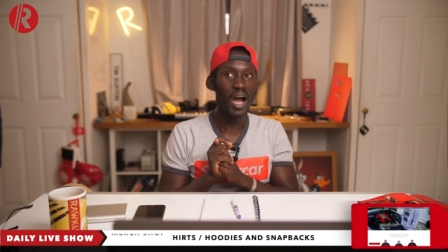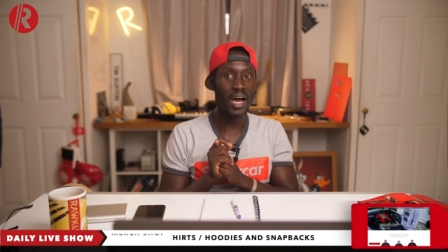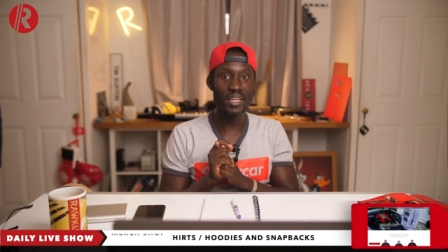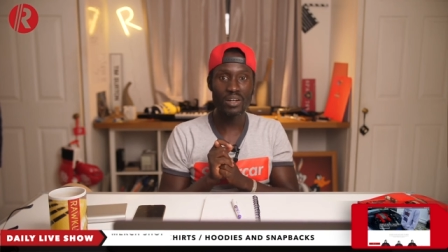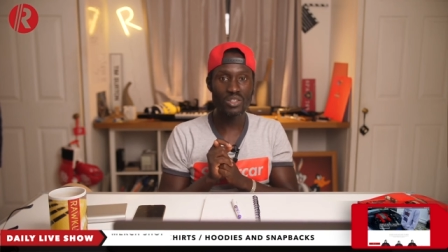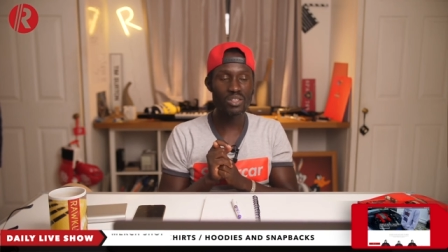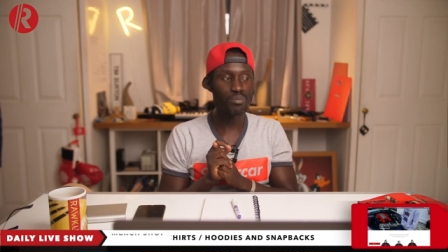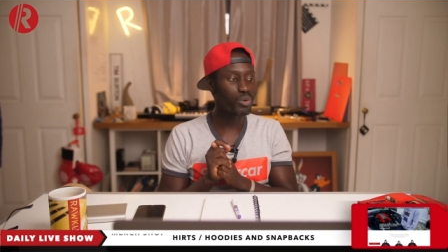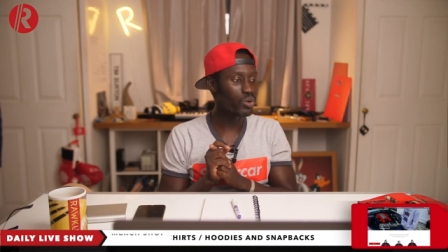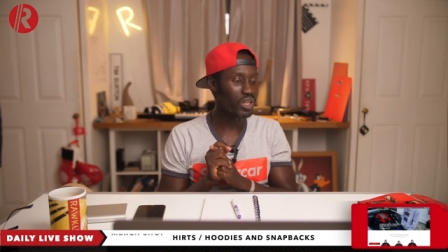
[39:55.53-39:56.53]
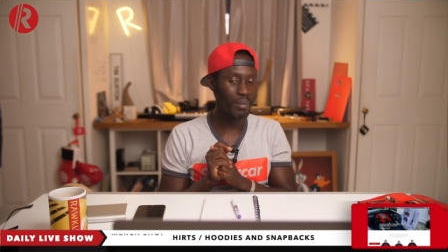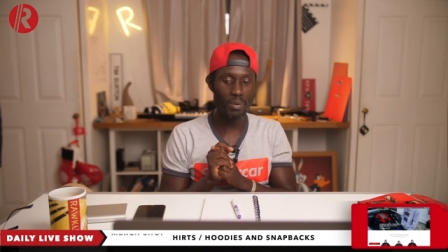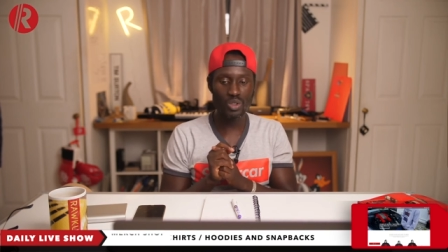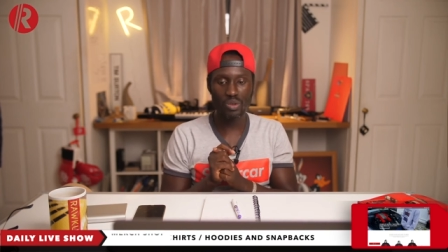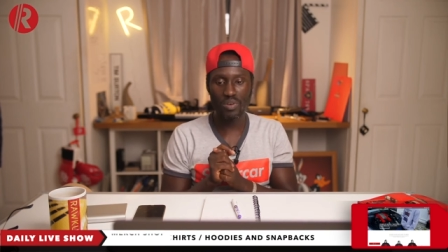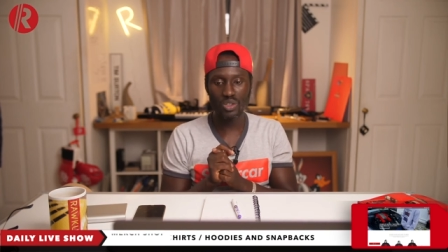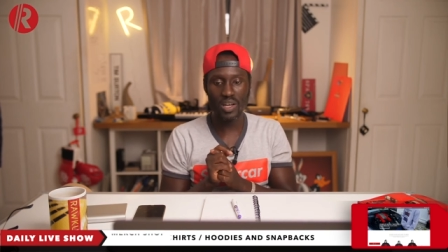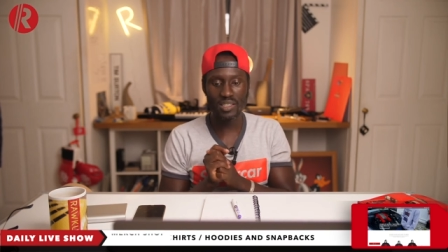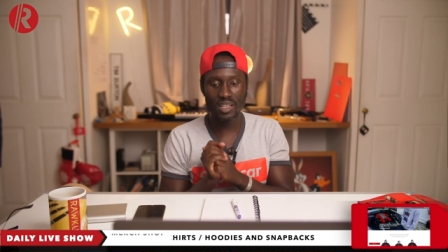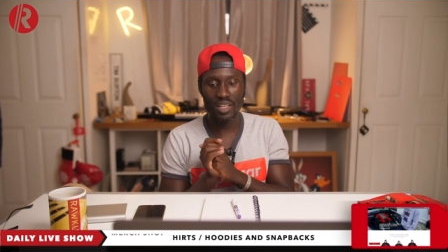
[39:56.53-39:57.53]
and it literally pulled up. I wish I could find you
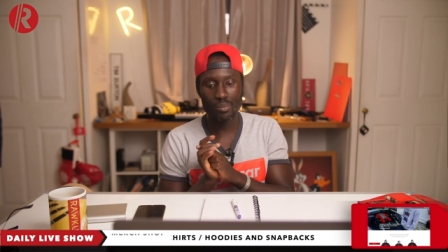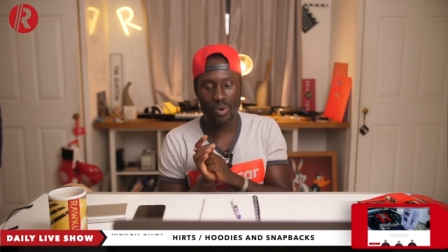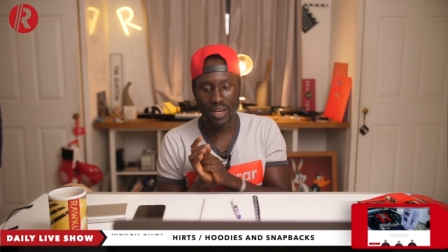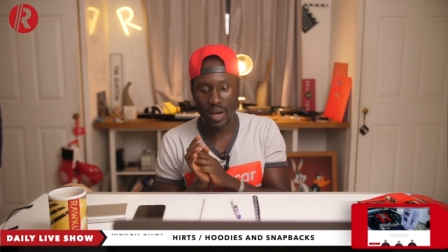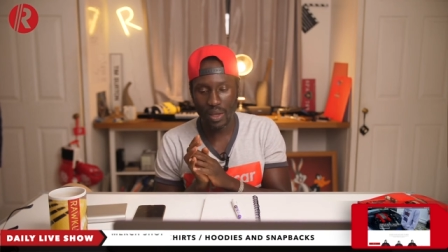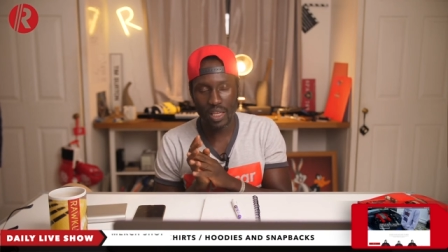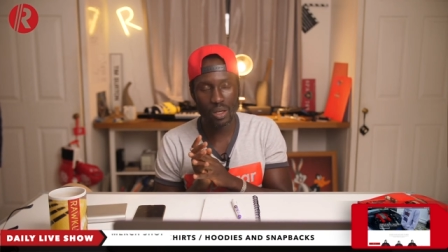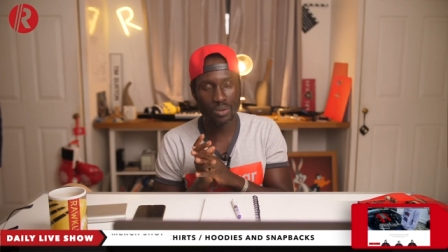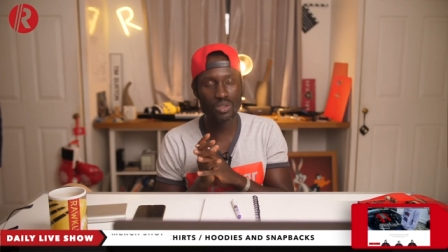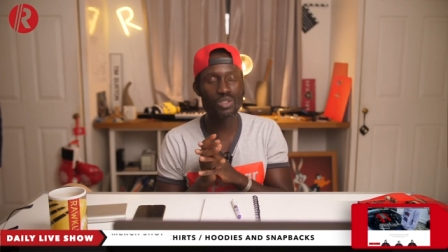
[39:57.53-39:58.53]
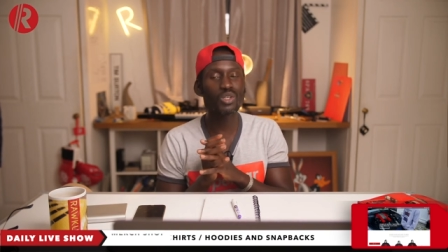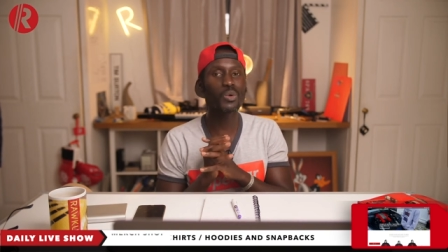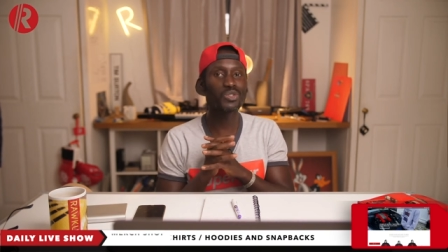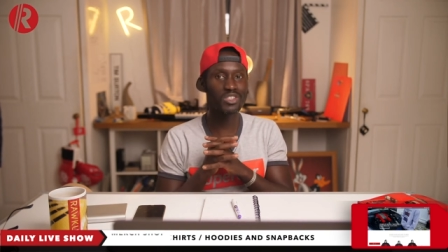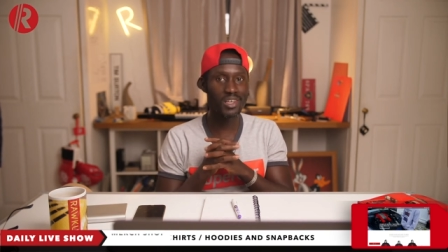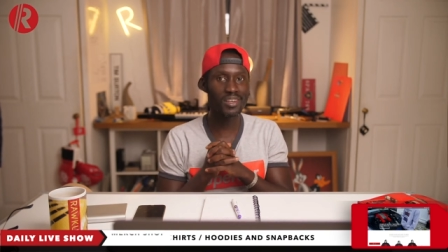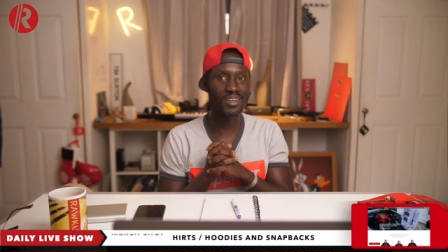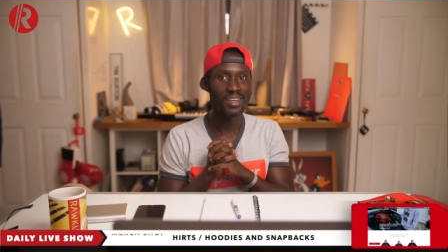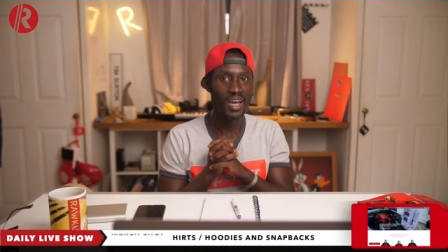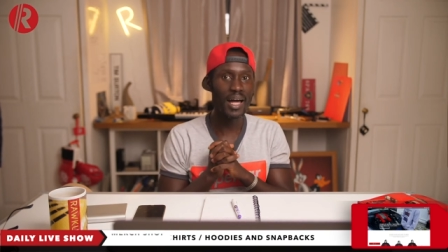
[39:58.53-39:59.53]
guys the clip right now. It looks so sick.
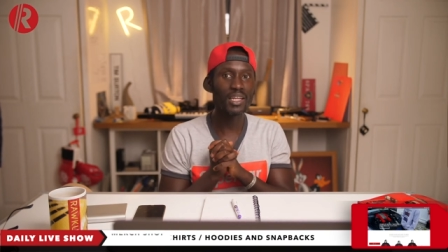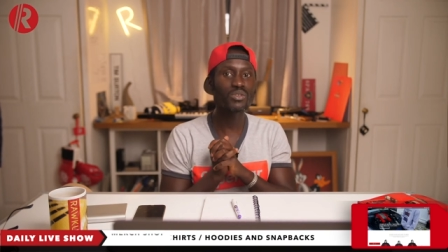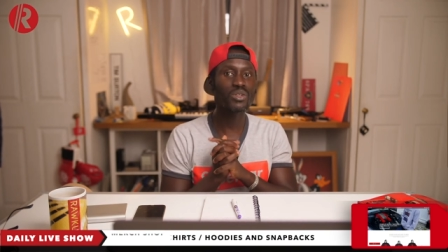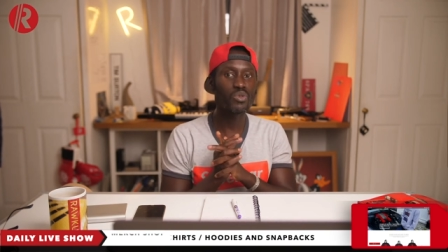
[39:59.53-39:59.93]
I literally